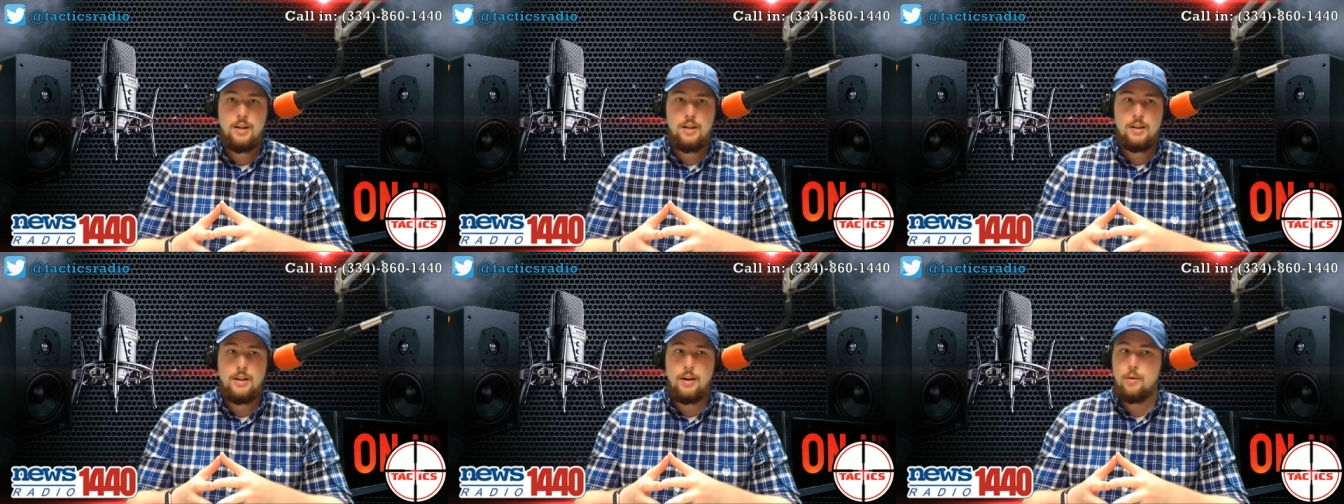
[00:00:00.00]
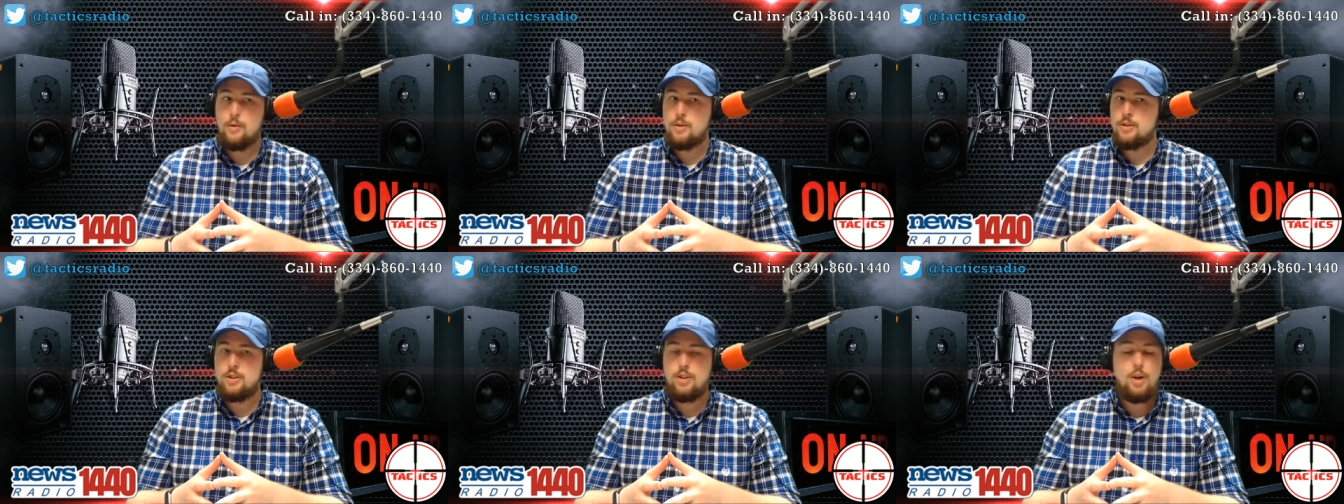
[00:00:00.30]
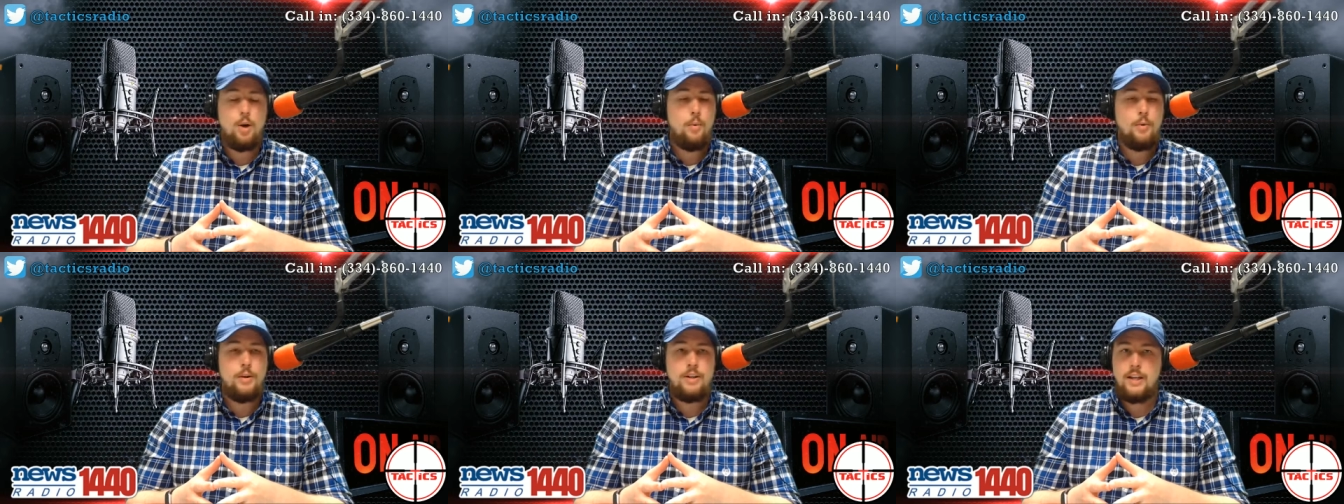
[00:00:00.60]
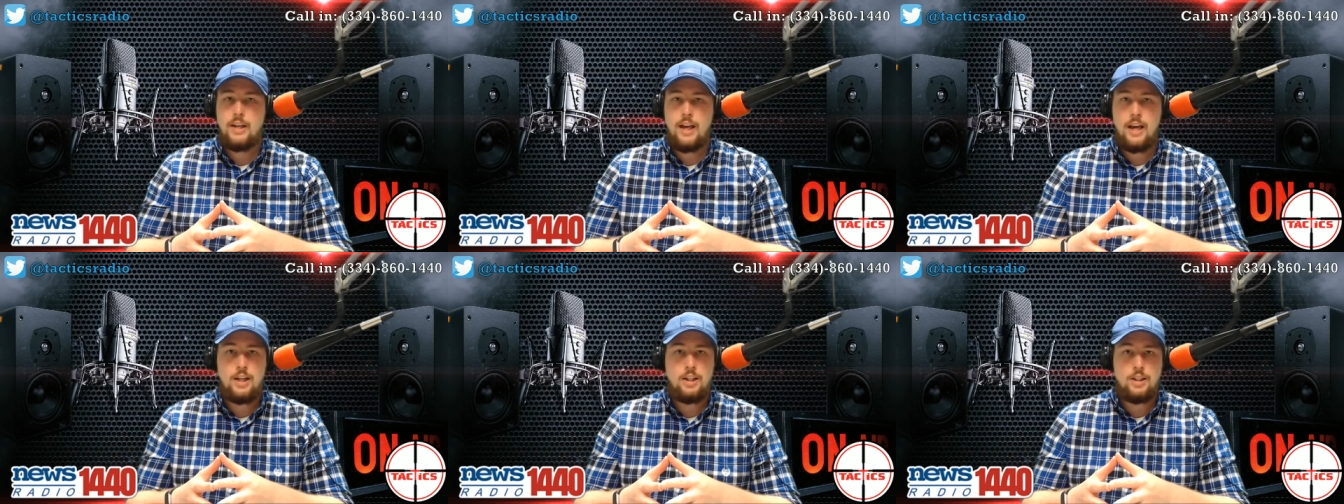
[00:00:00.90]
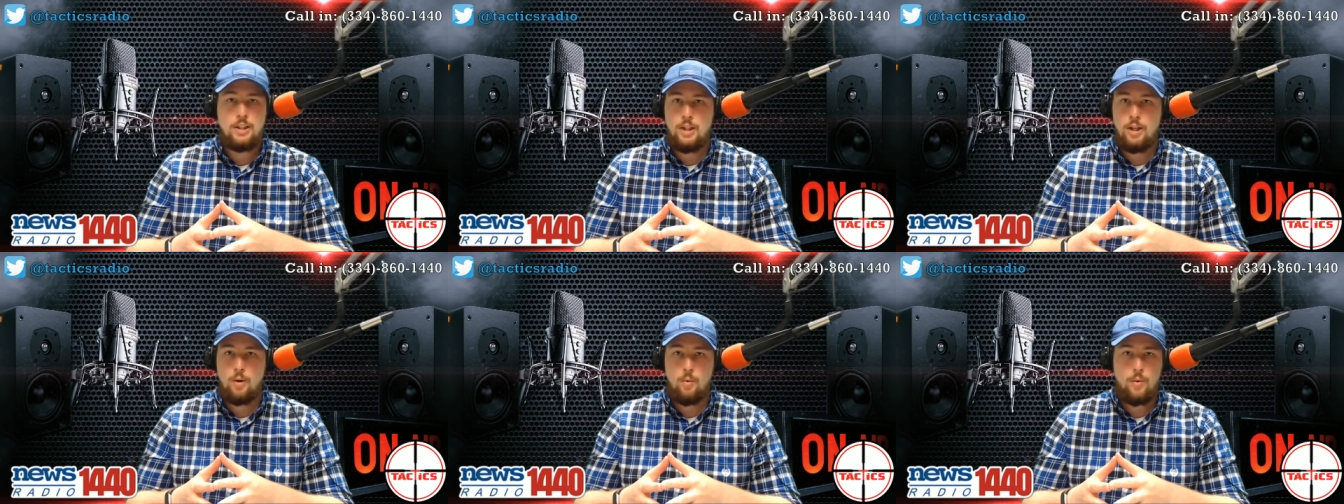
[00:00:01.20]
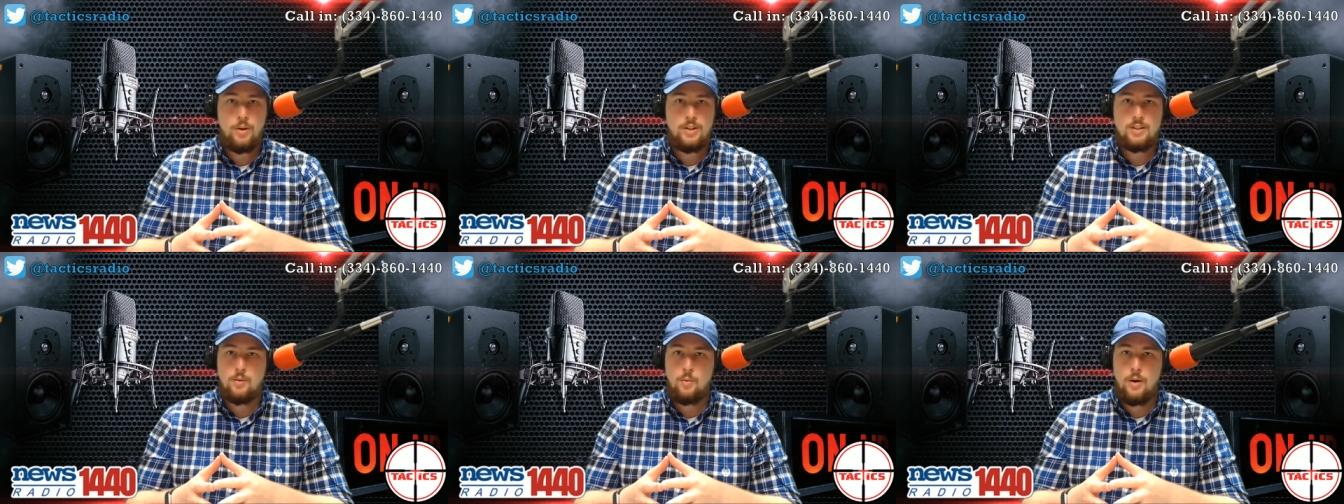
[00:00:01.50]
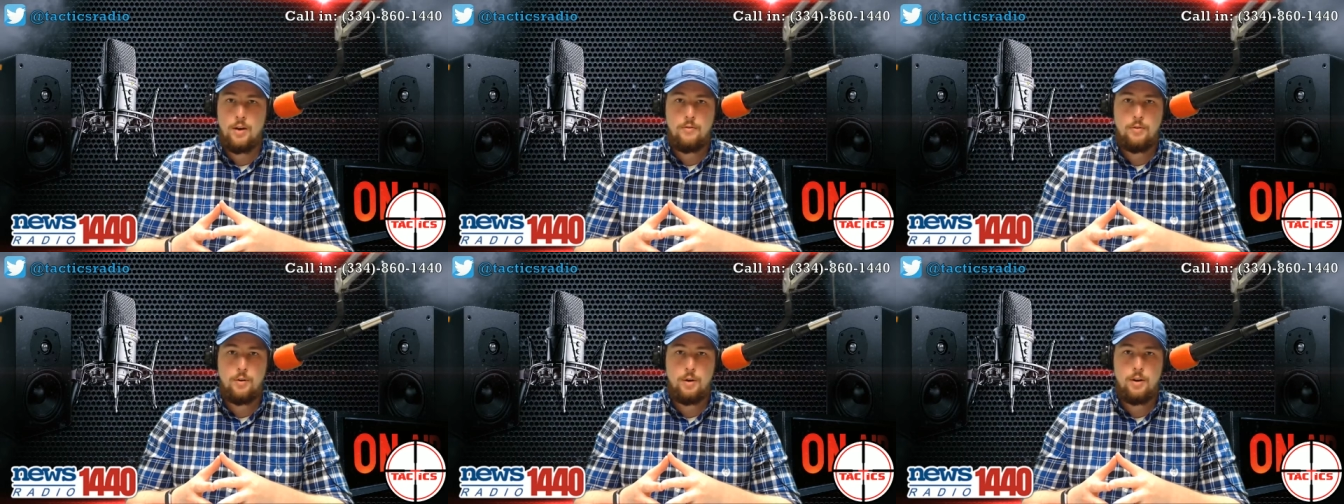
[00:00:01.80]
there is no indication here
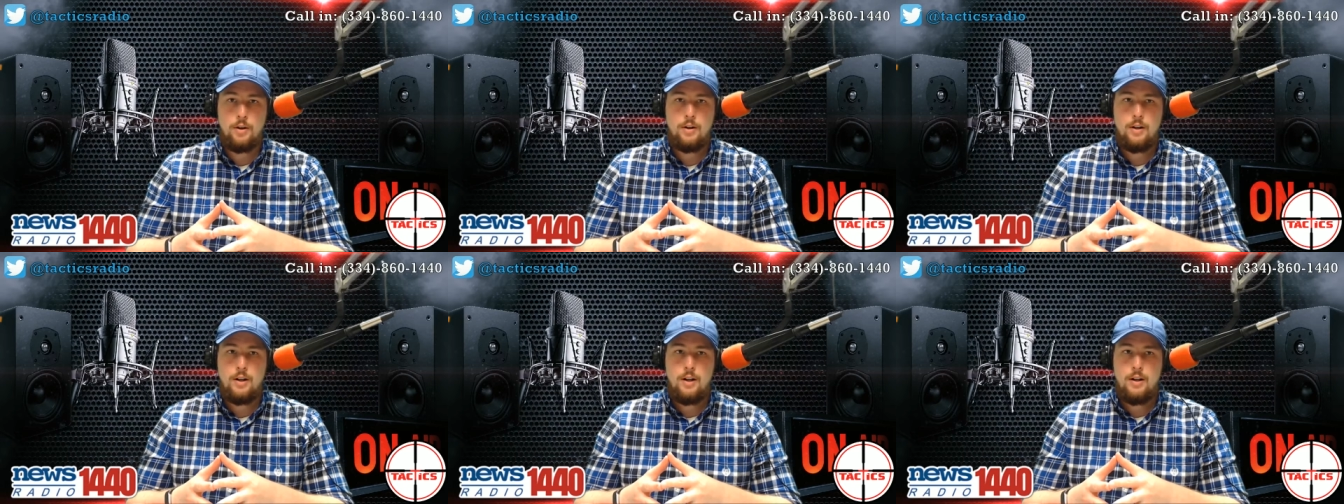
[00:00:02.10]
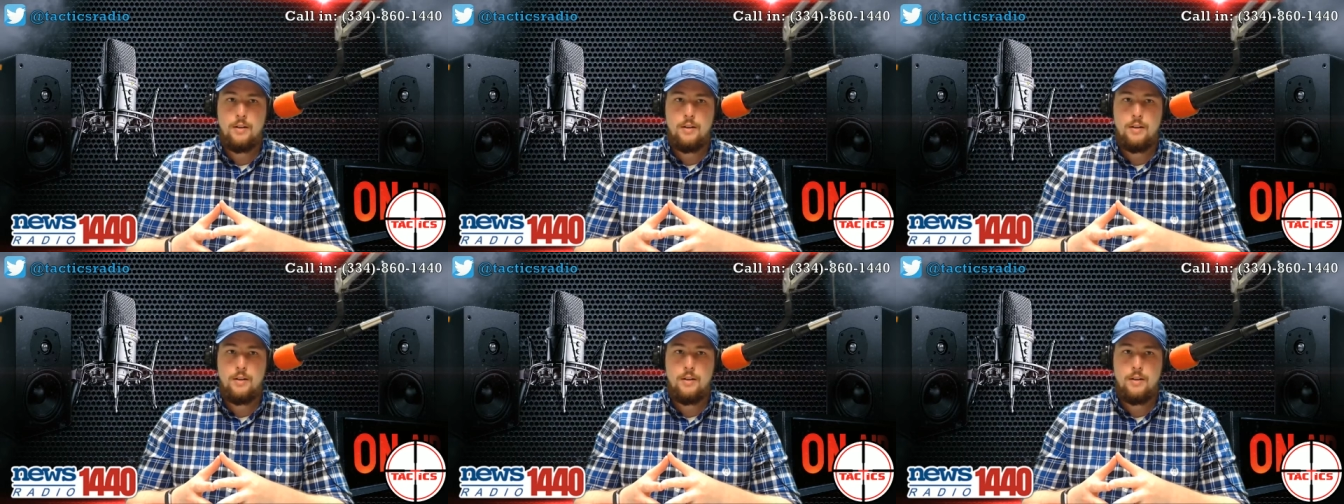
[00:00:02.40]
whatsoever